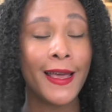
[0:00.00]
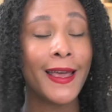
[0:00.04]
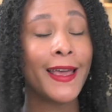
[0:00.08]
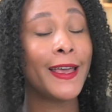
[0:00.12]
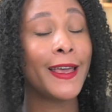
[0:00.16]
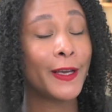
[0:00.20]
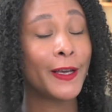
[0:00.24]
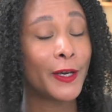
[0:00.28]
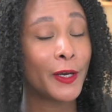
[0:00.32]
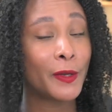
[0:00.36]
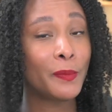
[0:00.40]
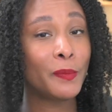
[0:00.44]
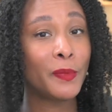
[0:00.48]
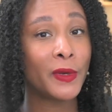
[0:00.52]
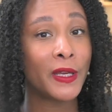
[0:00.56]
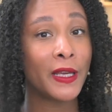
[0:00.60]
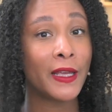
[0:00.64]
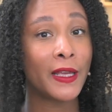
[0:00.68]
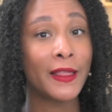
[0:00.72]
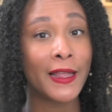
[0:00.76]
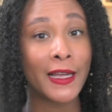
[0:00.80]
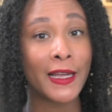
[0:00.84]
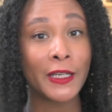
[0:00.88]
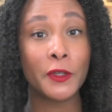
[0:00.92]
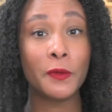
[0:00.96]
It could be
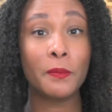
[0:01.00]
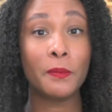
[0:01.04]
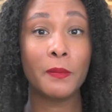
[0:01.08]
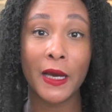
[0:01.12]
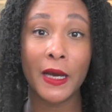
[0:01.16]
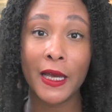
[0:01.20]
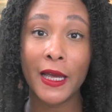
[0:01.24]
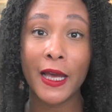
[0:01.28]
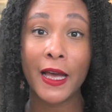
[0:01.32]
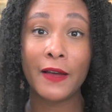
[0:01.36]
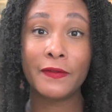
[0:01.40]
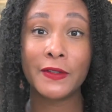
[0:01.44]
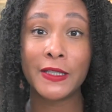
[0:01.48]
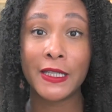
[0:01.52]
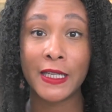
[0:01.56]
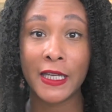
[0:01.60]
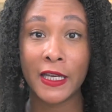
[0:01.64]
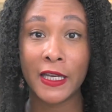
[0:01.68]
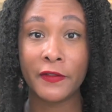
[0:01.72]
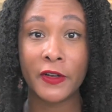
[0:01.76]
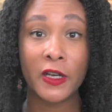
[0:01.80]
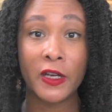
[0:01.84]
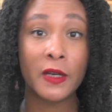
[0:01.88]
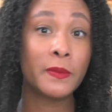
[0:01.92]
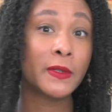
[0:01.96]
that you might have to
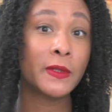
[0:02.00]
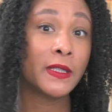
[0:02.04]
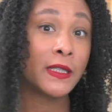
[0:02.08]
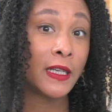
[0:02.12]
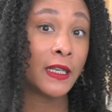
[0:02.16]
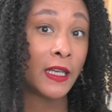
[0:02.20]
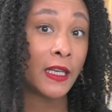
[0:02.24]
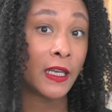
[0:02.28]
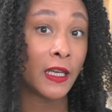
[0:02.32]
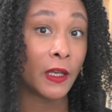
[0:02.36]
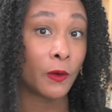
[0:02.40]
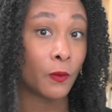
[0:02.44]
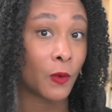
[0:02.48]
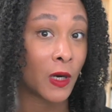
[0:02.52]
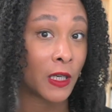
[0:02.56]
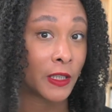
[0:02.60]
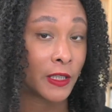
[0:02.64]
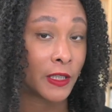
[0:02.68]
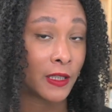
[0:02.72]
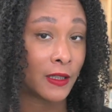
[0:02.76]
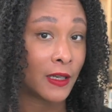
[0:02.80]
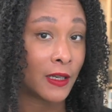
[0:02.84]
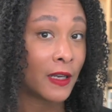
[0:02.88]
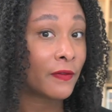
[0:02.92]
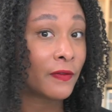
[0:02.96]
give up sitting and
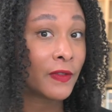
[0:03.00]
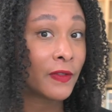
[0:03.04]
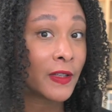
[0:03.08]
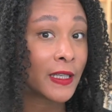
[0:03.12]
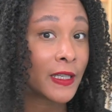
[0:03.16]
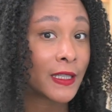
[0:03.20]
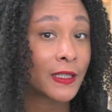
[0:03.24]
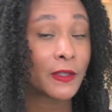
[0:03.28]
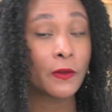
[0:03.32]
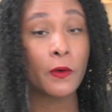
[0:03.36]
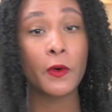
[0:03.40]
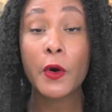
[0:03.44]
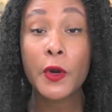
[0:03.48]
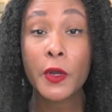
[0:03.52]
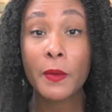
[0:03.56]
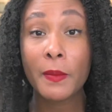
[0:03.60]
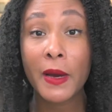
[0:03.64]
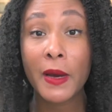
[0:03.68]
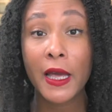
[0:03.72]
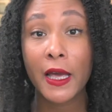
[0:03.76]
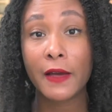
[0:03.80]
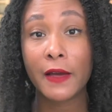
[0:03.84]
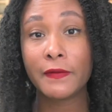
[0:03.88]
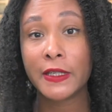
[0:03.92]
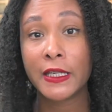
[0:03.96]
watching Netflix, or you
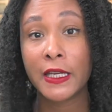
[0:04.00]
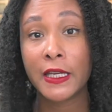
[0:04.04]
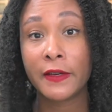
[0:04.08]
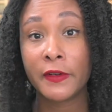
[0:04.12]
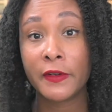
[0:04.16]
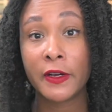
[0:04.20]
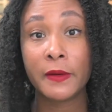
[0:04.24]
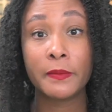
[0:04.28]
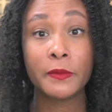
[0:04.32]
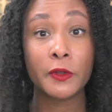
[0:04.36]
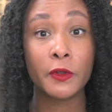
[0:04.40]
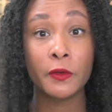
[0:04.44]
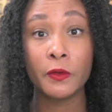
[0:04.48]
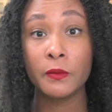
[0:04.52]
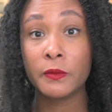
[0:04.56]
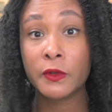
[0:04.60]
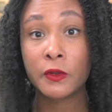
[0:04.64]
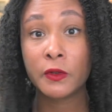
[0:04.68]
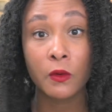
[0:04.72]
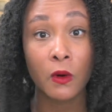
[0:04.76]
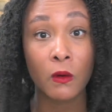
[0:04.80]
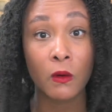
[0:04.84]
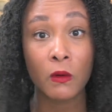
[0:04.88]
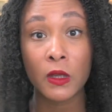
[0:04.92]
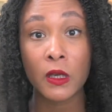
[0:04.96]
might have to give up doom
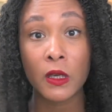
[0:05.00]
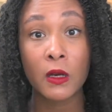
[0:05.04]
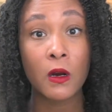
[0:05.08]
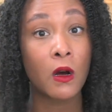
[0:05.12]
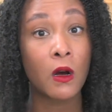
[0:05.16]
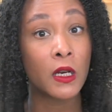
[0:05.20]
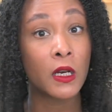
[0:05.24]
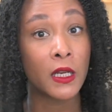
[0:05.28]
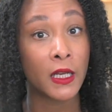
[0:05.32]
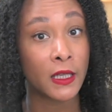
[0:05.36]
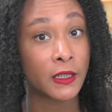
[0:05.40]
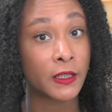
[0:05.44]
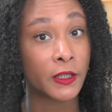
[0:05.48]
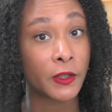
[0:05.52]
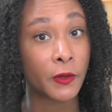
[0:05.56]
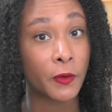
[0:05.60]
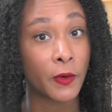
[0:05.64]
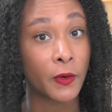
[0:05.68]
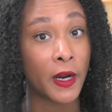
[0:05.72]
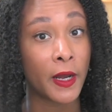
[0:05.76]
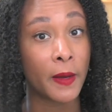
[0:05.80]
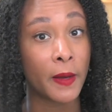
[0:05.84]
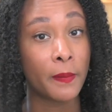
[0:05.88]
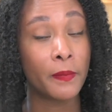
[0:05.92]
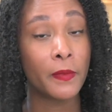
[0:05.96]
scrolling on
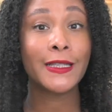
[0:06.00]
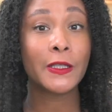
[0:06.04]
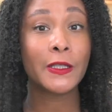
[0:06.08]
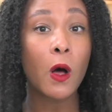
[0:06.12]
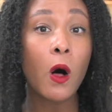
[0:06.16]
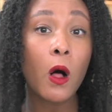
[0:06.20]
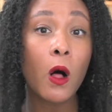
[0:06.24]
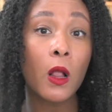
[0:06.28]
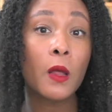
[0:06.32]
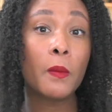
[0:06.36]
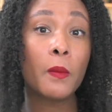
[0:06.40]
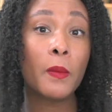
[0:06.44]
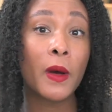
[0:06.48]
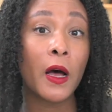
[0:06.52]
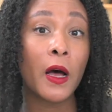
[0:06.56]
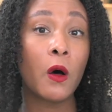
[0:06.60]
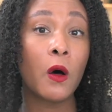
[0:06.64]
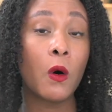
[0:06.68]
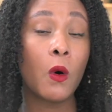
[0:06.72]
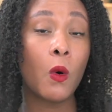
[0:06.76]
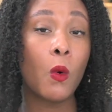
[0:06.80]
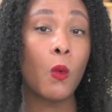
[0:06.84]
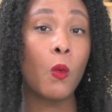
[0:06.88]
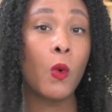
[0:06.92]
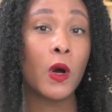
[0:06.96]
Instagram. It's all
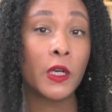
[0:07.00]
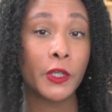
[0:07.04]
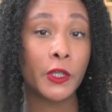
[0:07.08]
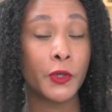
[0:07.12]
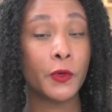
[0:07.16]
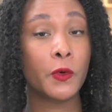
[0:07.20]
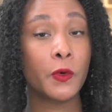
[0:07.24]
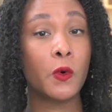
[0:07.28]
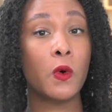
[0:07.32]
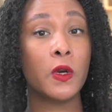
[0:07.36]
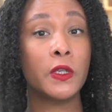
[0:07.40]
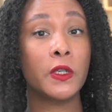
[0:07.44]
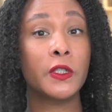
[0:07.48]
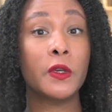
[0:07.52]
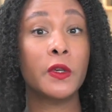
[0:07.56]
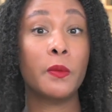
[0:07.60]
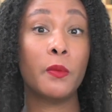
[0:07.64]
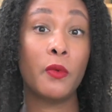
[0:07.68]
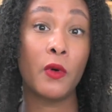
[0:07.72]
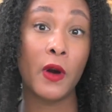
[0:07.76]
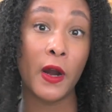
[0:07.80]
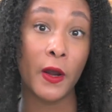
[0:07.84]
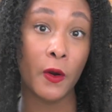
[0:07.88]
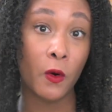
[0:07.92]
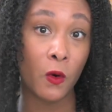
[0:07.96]
about what you're going to
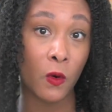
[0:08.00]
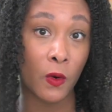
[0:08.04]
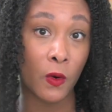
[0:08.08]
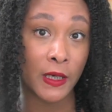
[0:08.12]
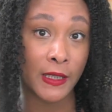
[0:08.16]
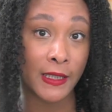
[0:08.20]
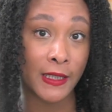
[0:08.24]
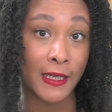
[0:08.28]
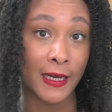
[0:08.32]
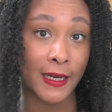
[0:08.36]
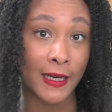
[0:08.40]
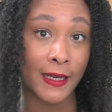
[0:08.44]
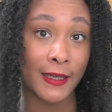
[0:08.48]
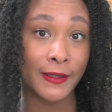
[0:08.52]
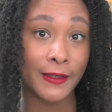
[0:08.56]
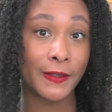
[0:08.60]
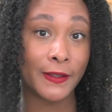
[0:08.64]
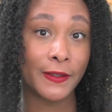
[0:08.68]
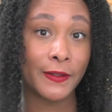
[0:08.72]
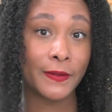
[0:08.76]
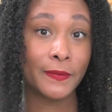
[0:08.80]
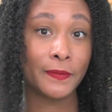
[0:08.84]
prioritize.